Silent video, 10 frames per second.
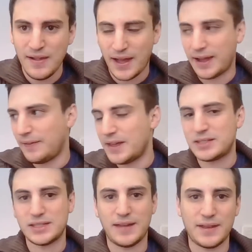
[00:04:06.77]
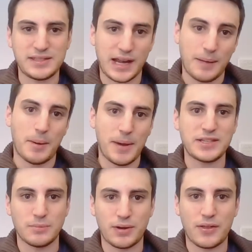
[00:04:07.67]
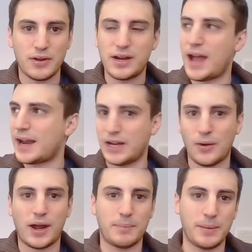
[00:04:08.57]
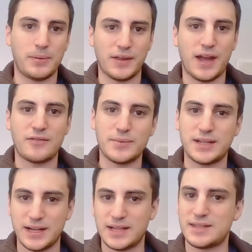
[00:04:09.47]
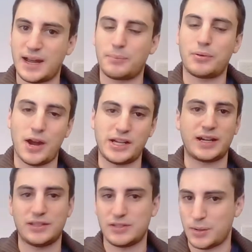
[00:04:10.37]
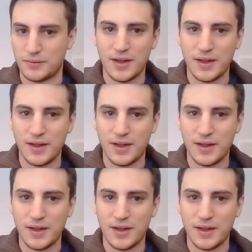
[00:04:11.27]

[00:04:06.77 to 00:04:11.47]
Like, unless like I'm a Muslim Brotherhood guy and I know I got people in the government and it's like a project to sort of,